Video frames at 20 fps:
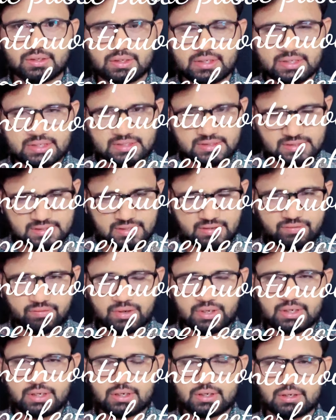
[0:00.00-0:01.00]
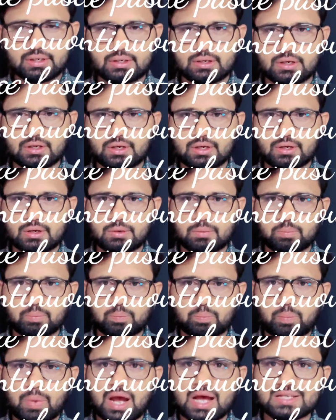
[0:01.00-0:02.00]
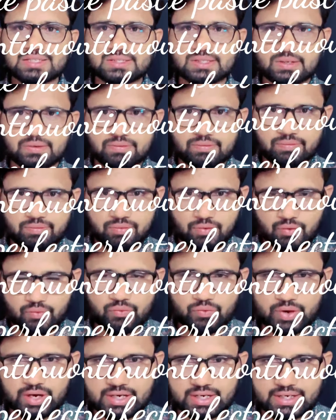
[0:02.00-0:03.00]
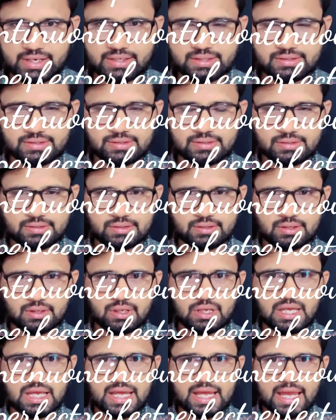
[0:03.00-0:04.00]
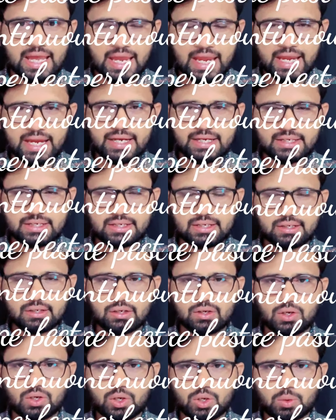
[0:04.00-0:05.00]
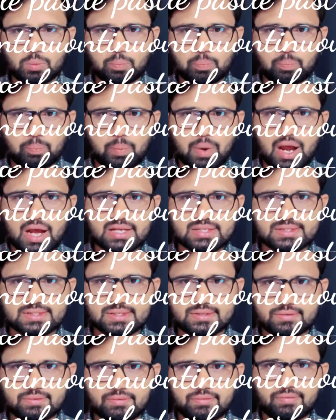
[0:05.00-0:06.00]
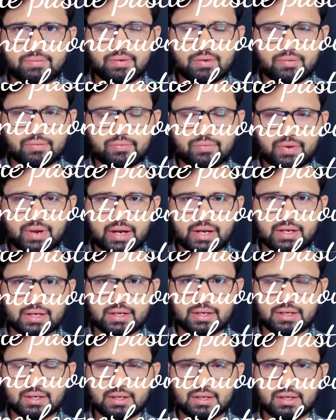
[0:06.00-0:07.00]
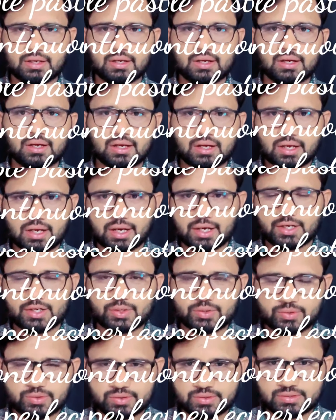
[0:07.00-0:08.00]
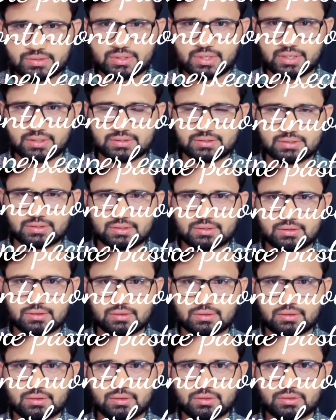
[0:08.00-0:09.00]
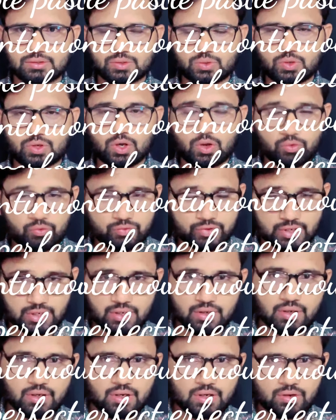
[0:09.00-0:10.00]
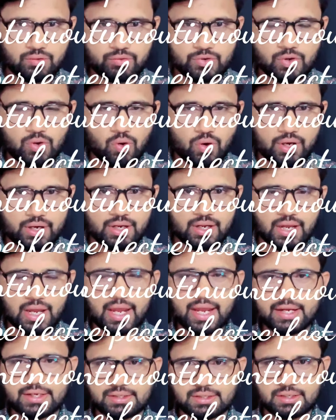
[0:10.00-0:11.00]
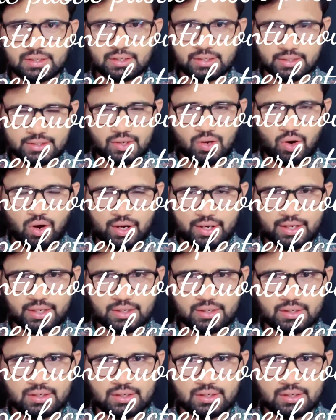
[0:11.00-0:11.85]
7, past perfect tense. 8, past perfect continuous tense. So now we got 8 in a order.